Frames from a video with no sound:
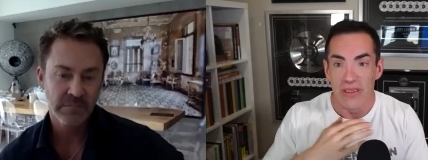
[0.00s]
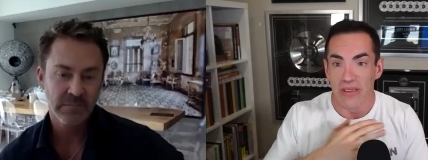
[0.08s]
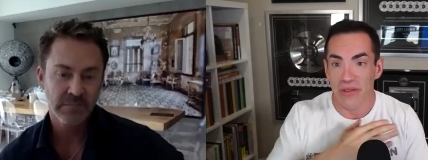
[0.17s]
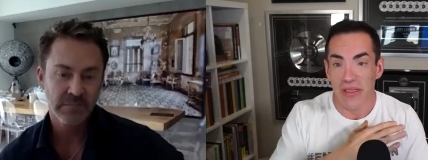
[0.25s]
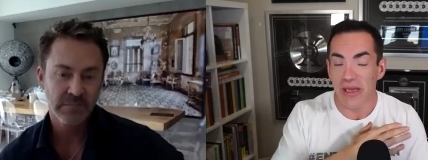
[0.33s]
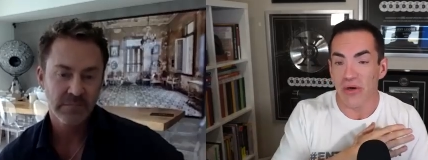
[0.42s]

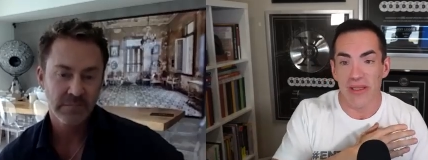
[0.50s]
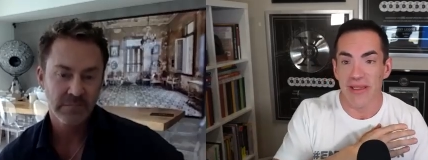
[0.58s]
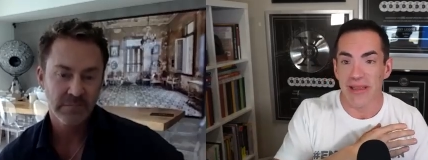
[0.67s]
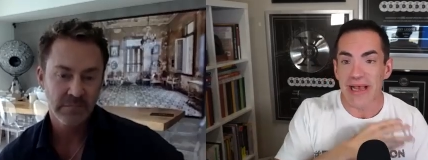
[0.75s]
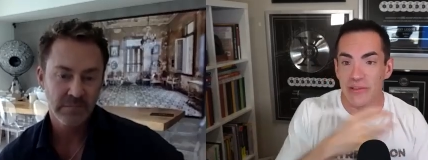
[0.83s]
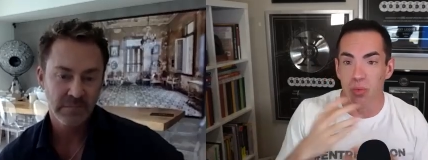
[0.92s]
Speaker 1: literally
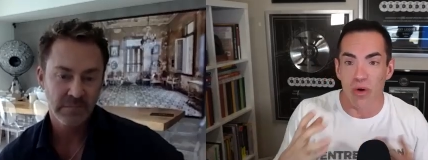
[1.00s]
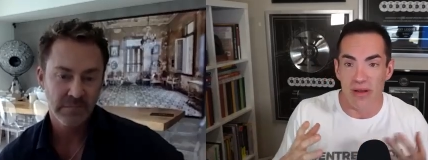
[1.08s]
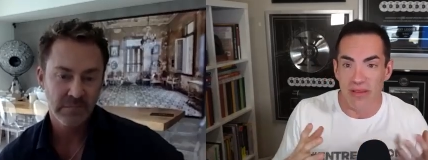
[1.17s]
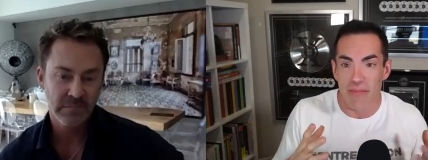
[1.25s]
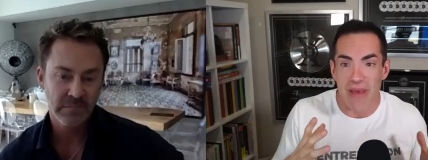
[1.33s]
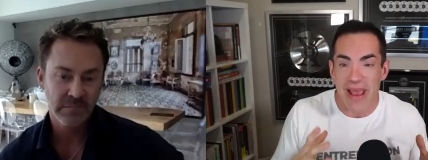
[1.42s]
that's one
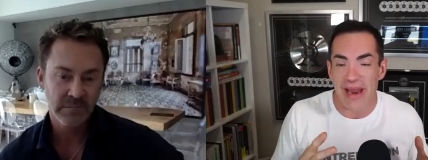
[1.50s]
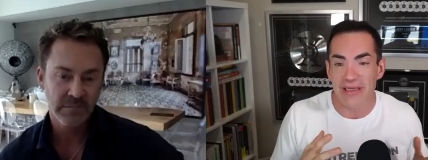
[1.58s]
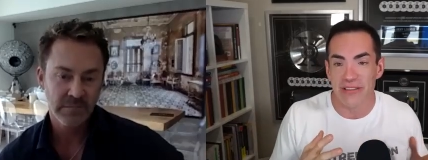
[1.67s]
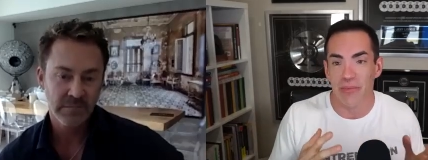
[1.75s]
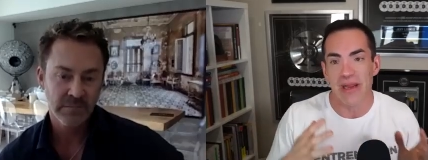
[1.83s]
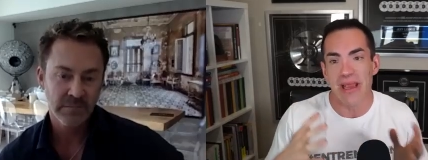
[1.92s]
of the main
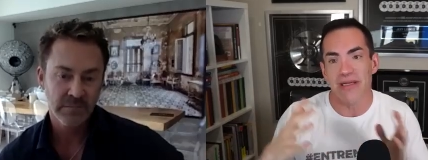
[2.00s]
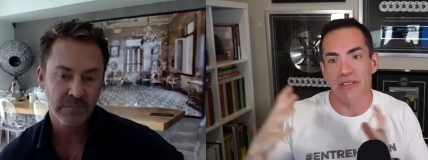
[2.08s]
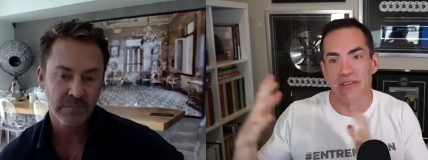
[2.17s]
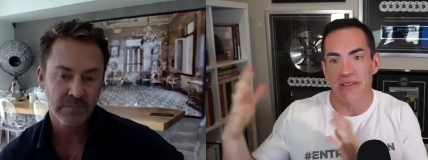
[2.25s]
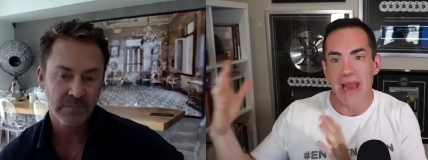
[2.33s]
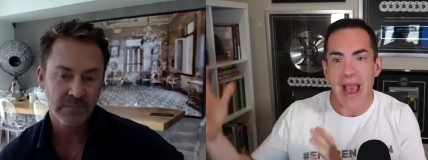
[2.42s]

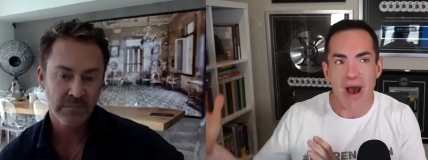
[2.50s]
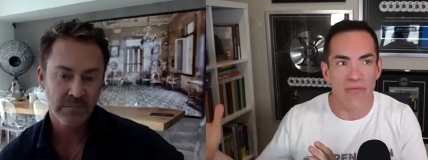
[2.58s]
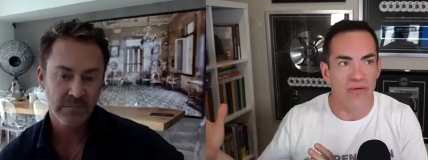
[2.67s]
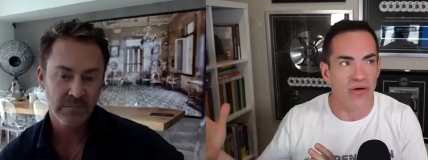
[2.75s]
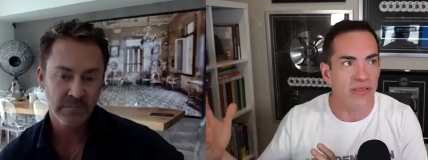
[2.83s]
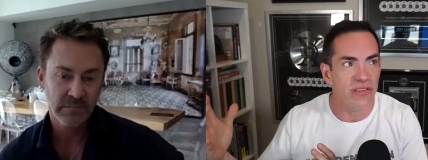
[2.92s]
explanations now
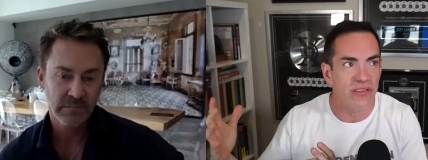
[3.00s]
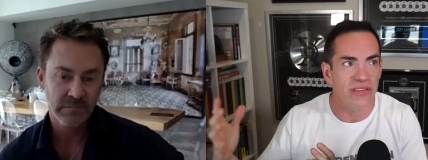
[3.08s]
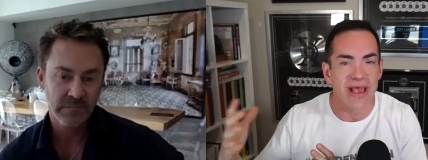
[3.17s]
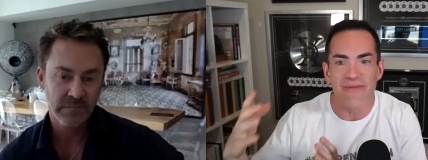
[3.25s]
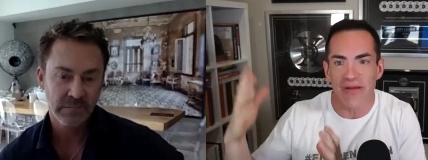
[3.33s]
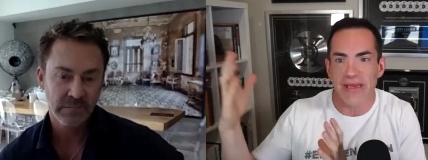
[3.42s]
for a
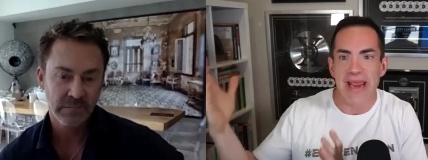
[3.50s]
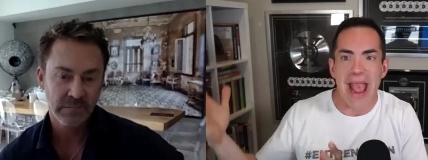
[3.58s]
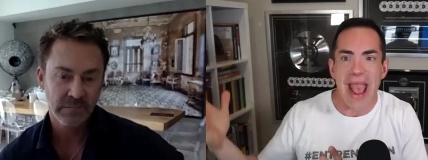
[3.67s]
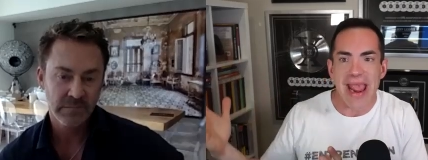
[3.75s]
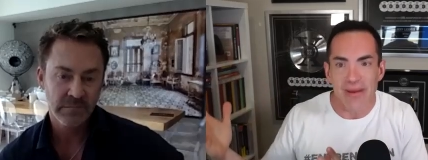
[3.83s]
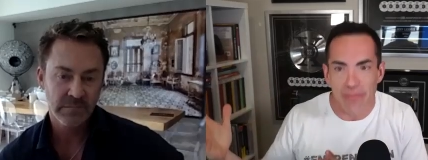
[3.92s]

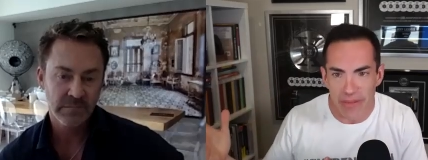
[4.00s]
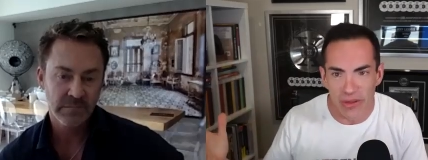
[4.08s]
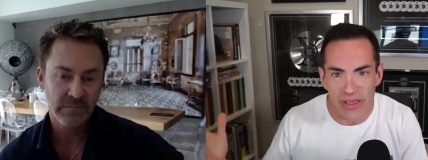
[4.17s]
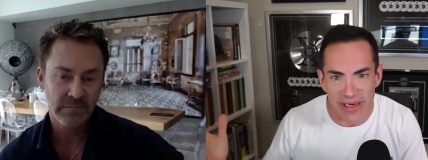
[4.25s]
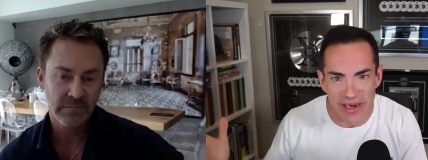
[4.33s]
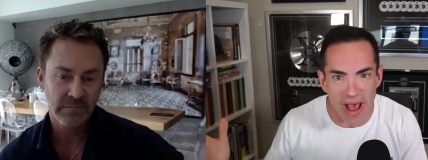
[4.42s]
78
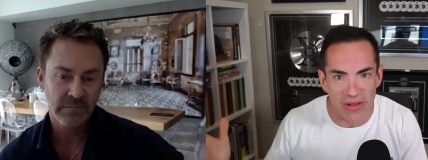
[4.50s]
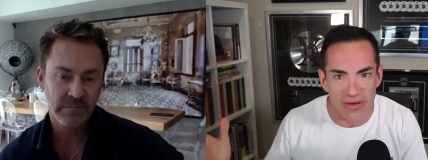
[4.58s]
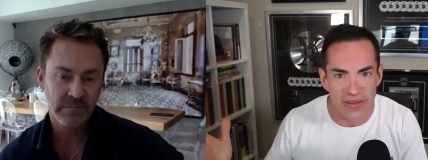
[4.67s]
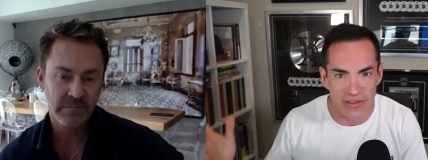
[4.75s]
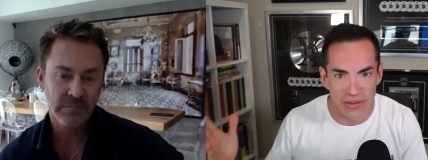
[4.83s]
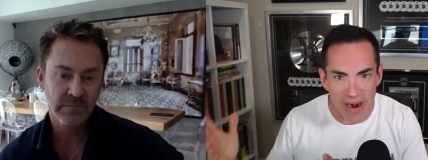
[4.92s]
billion
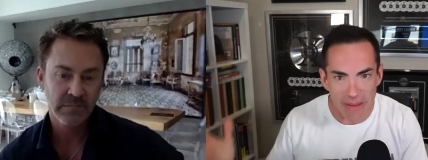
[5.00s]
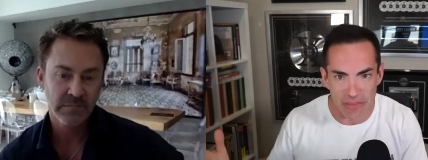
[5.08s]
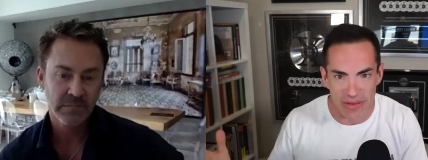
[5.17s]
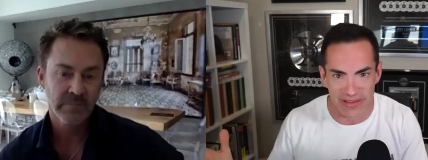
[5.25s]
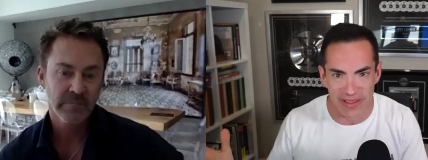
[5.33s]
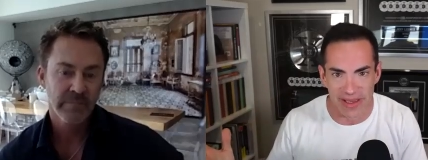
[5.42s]
dollar
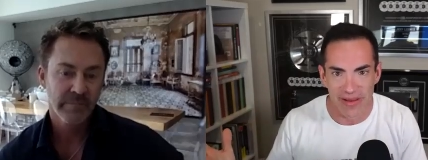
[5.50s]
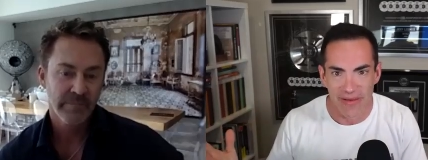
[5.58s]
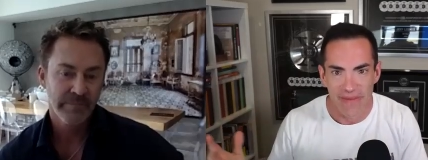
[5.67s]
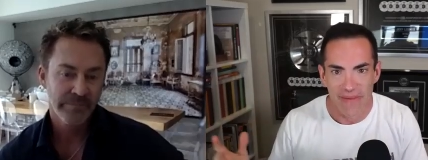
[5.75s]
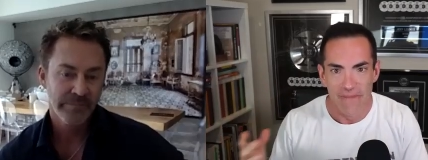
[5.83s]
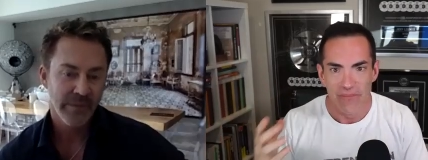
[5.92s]
discrepancy
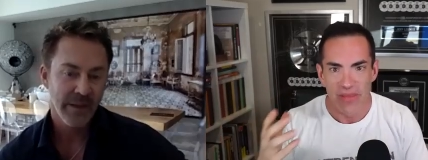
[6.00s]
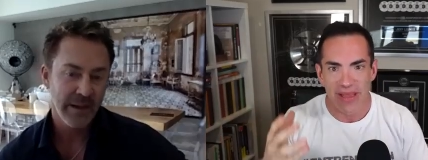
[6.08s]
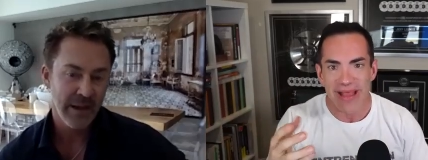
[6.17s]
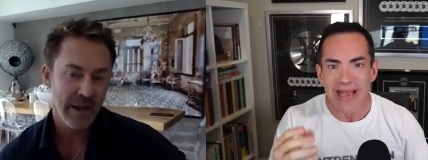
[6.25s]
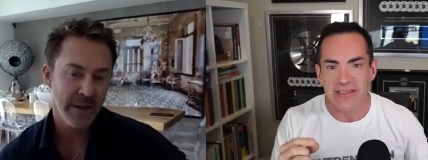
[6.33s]
and yeah.